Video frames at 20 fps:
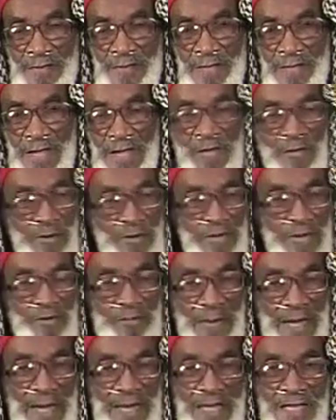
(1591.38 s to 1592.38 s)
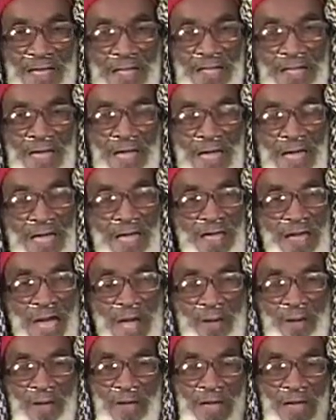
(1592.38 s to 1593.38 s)
He
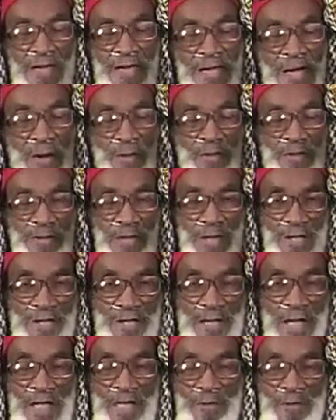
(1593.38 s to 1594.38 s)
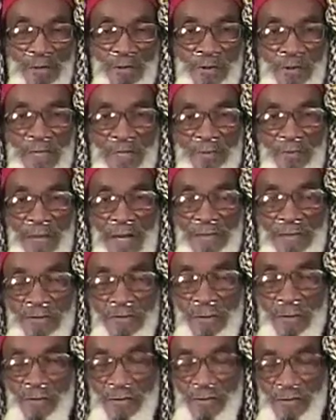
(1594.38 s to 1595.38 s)
gave kind of a respect
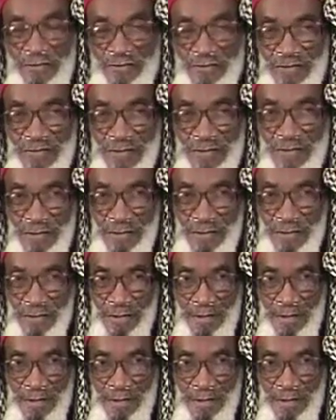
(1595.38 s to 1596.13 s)
to a Christian.